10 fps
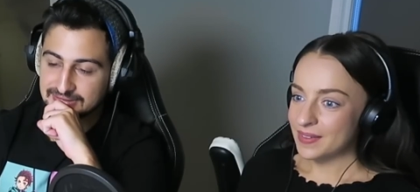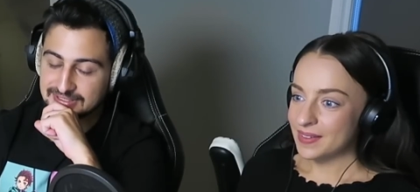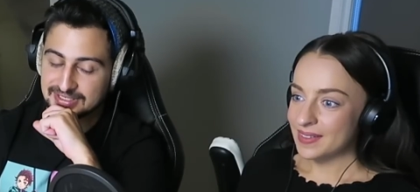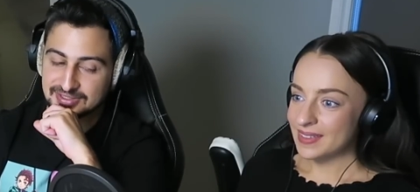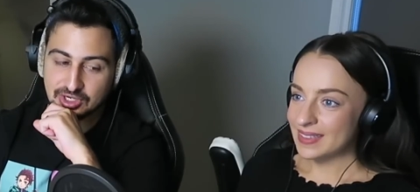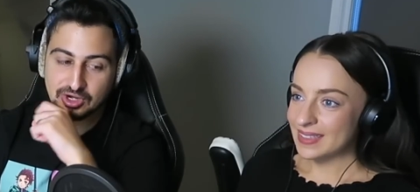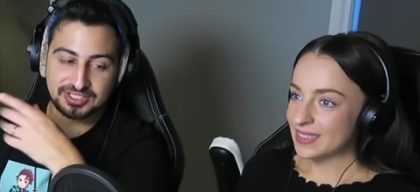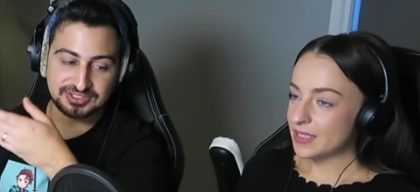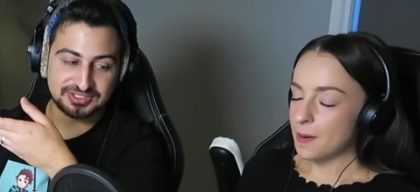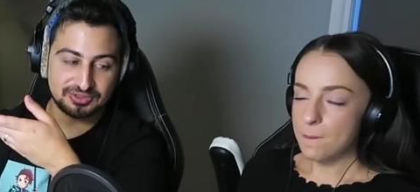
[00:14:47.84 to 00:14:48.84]
Speaker 1: Yeah, the
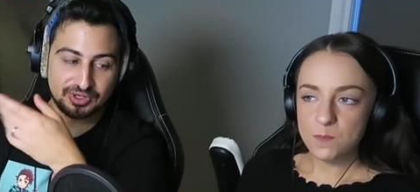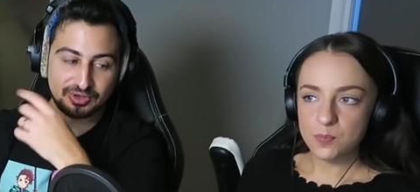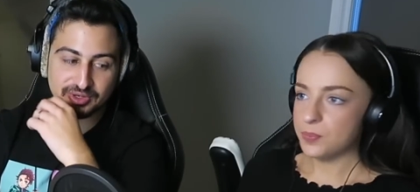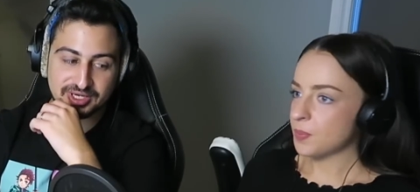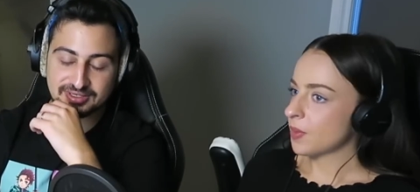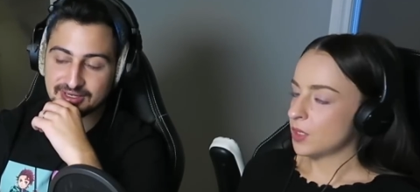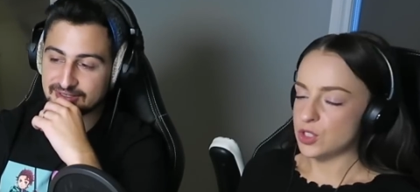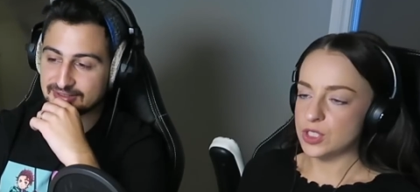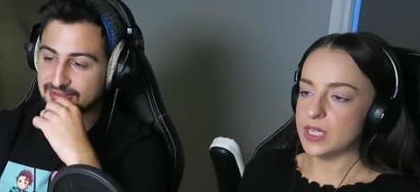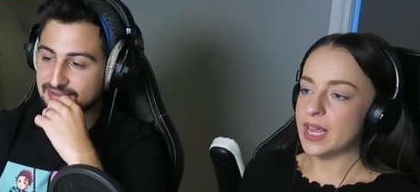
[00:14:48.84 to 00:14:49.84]
guy's still gonna win.
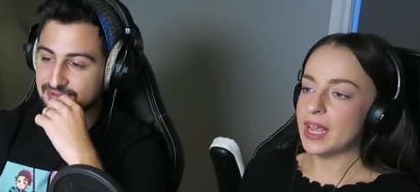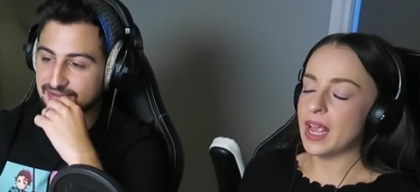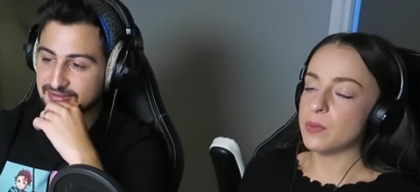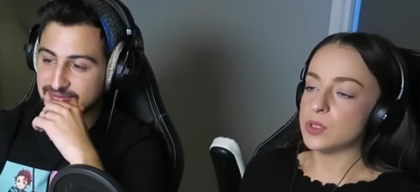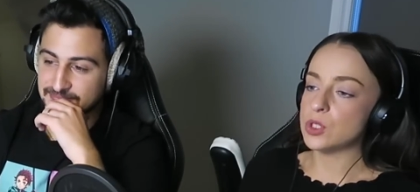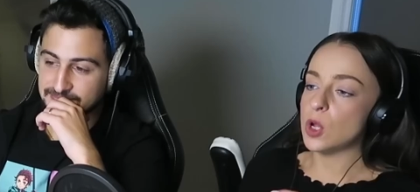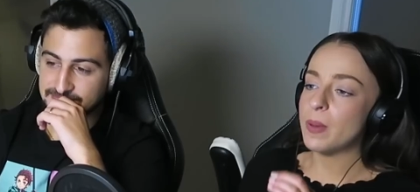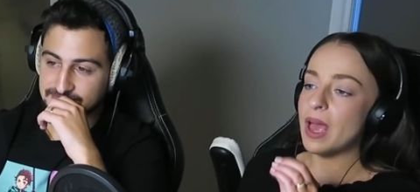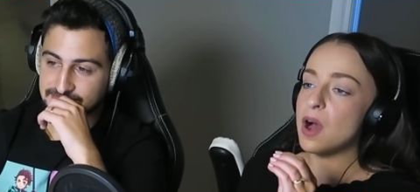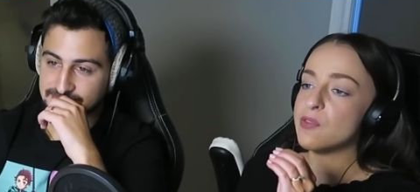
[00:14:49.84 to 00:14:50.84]
Speaker 2: Just say he was so
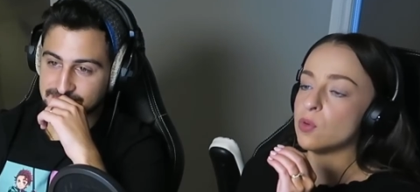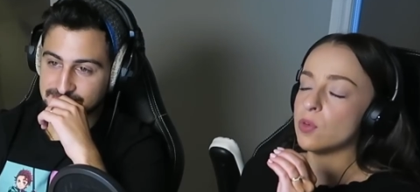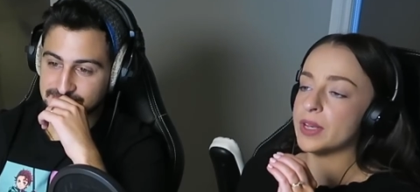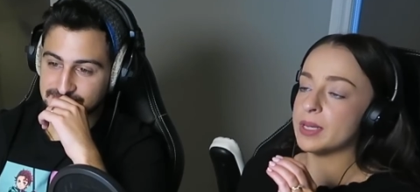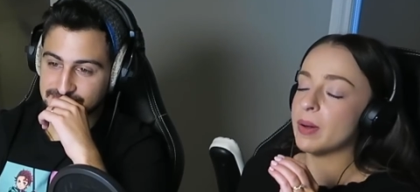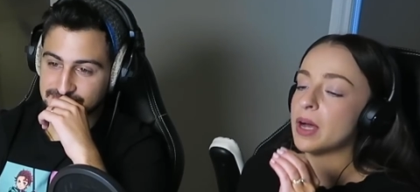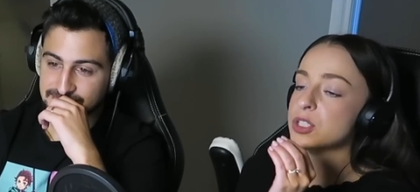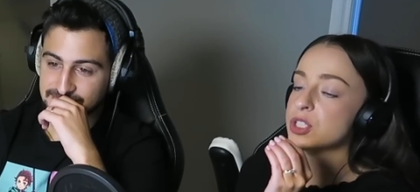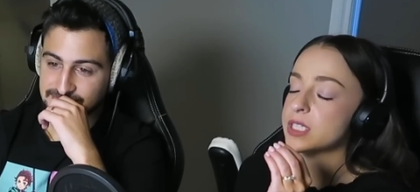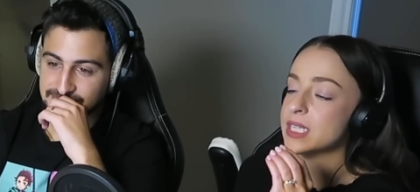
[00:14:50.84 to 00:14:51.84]
powerful that he
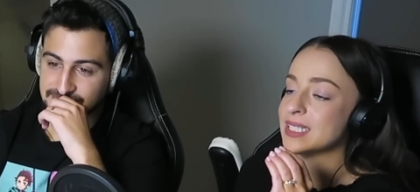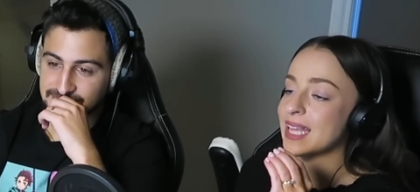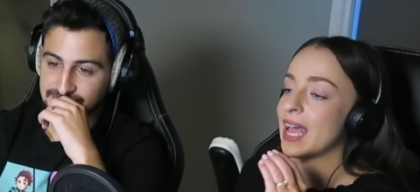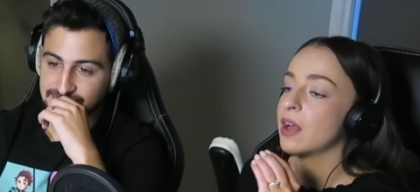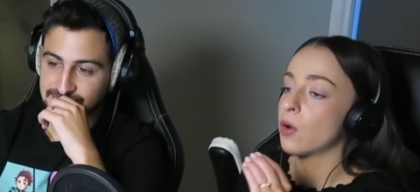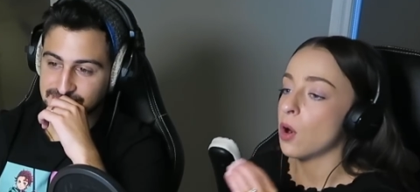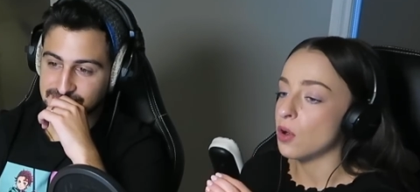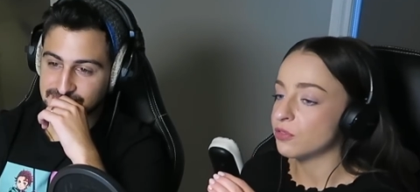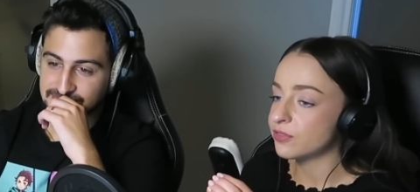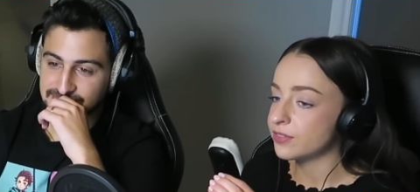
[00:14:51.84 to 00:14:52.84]
punched his hair
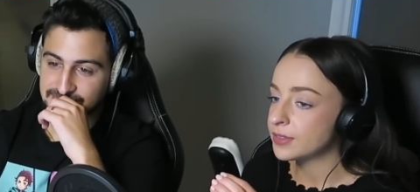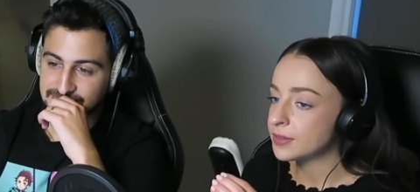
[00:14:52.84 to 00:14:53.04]
off.